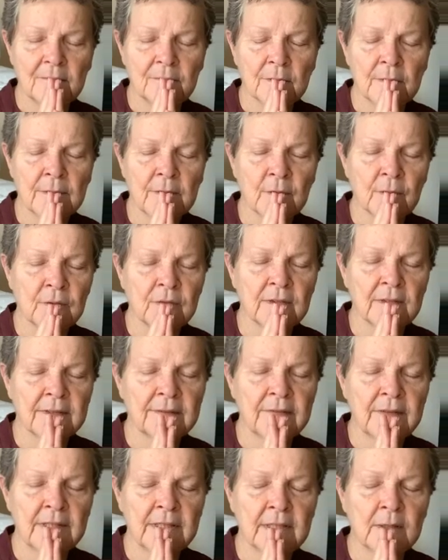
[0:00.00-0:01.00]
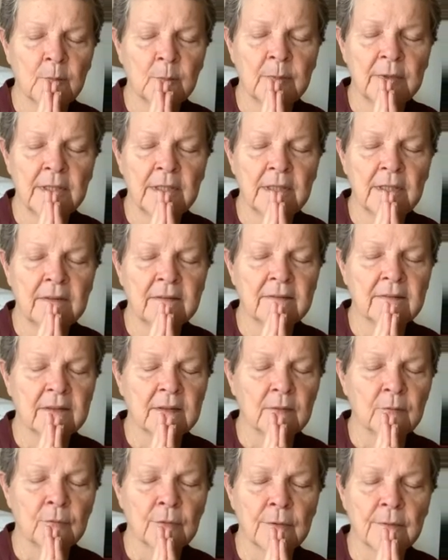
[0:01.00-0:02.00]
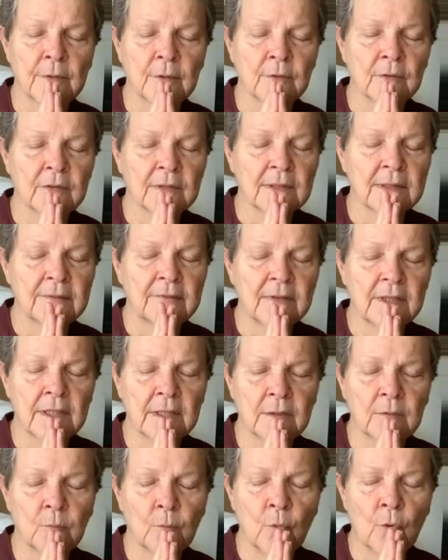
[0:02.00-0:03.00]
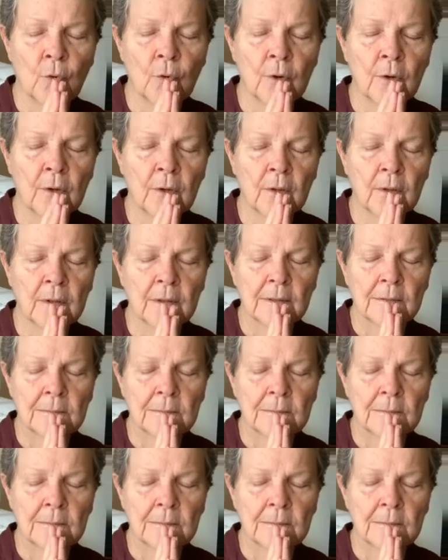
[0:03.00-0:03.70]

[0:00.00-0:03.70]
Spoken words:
for those living in peace and for those living in war.